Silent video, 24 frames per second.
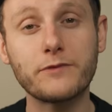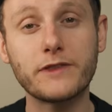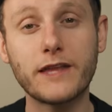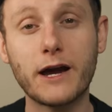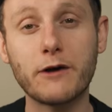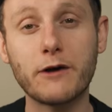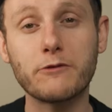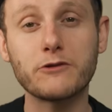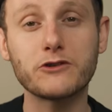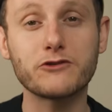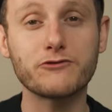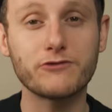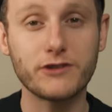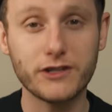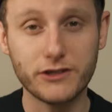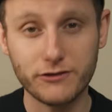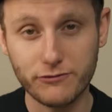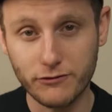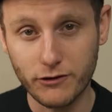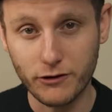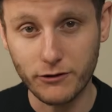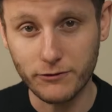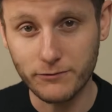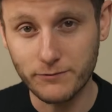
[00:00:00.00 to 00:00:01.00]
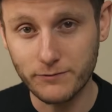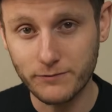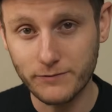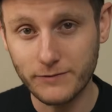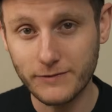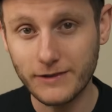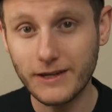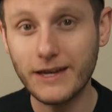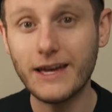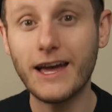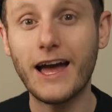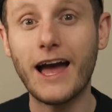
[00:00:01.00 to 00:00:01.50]
that was Rich Roll.
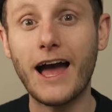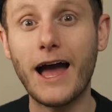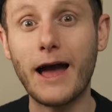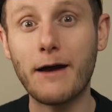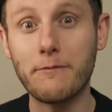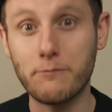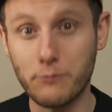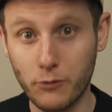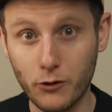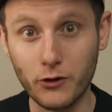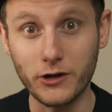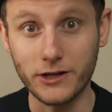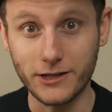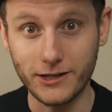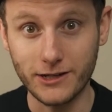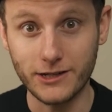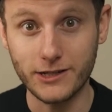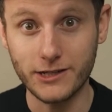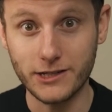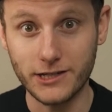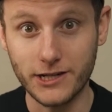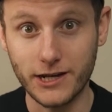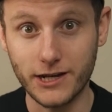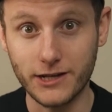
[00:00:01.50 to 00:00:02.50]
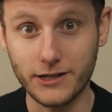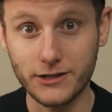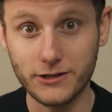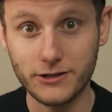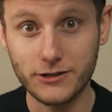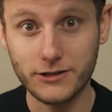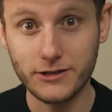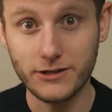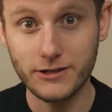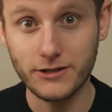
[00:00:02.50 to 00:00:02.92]
And boy did he change.